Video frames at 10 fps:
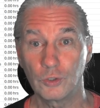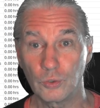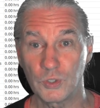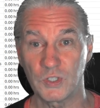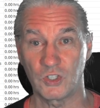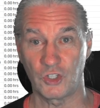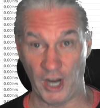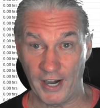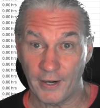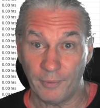to
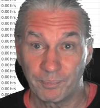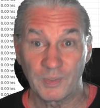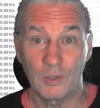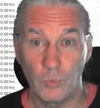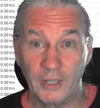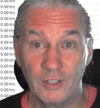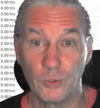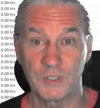share with you